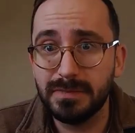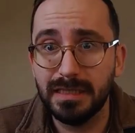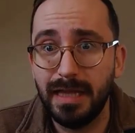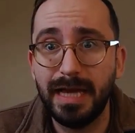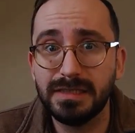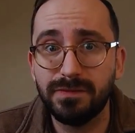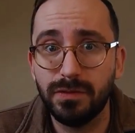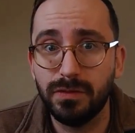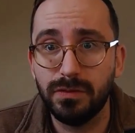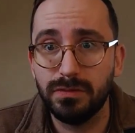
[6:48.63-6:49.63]
can last
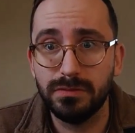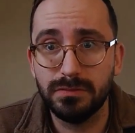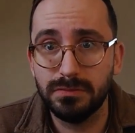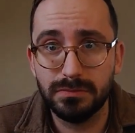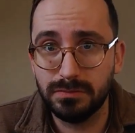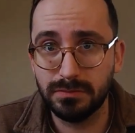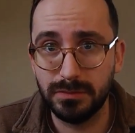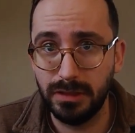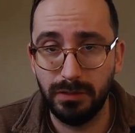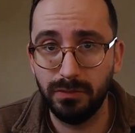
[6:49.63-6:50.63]
for
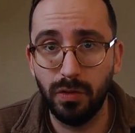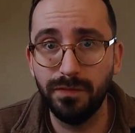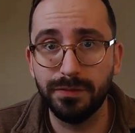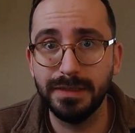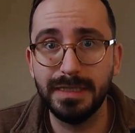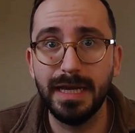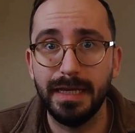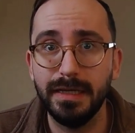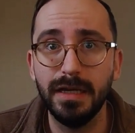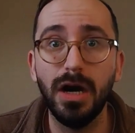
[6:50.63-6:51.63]
over a
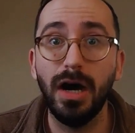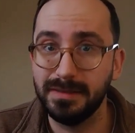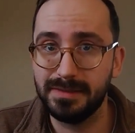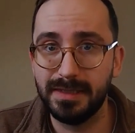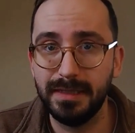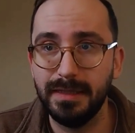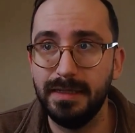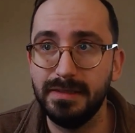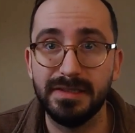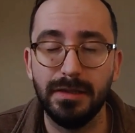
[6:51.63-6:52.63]
day on skin, that
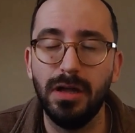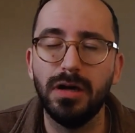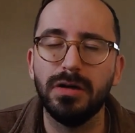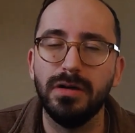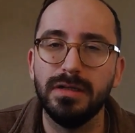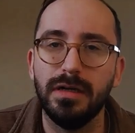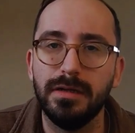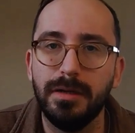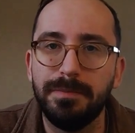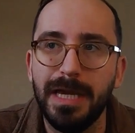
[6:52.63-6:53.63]
is, and longer
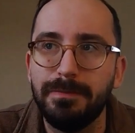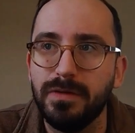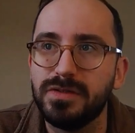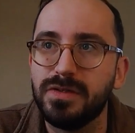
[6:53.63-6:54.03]
on paper.